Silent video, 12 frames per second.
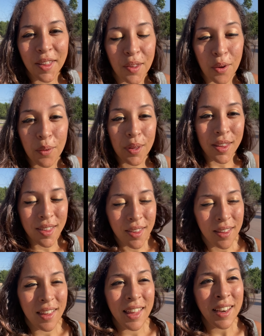always,
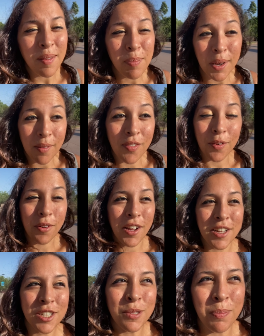in a bit of a
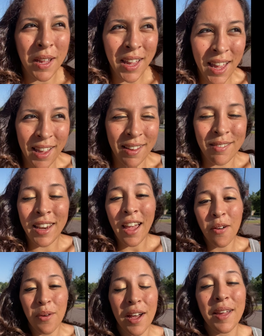rush, but
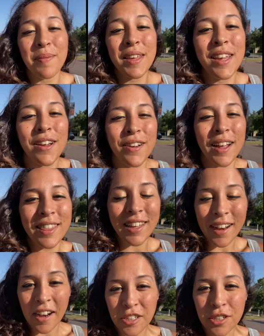now I'm here at the
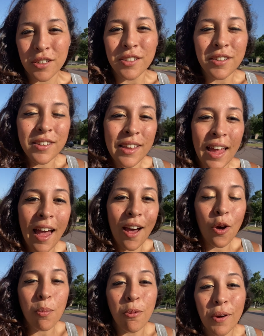National
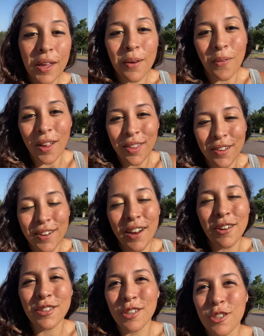Cowboy and Western
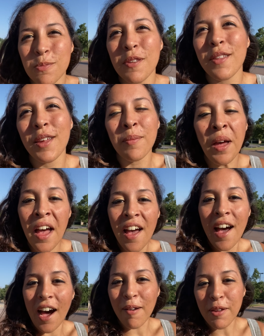Heritage Museum.
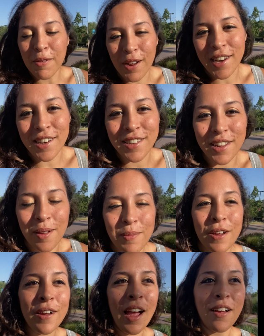I've been waiting to come
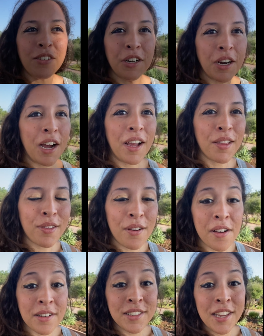here after I
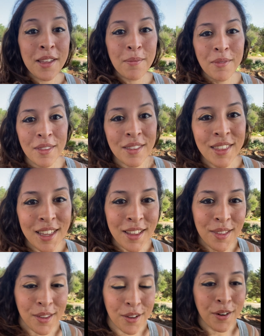saw Tim, the
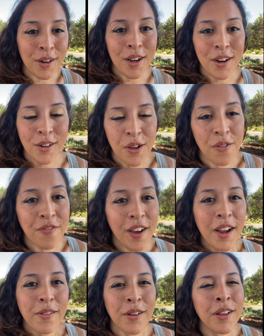security guard, go
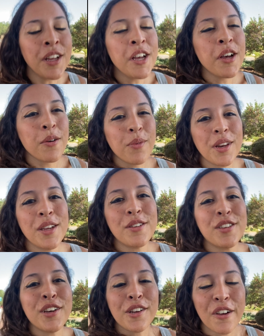viral when he
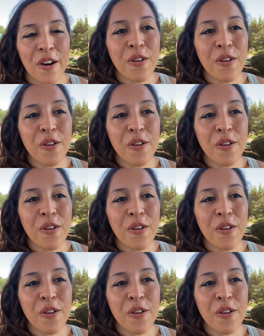took